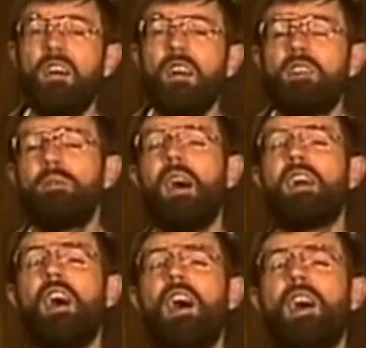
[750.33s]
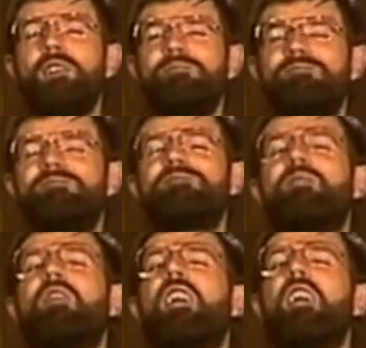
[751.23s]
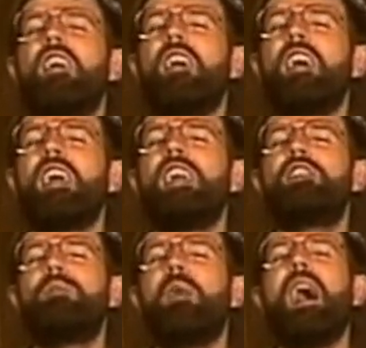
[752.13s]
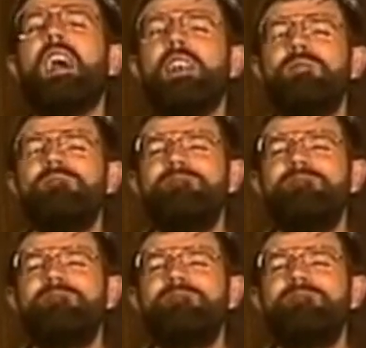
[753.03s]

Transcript: It's my car. It's mine.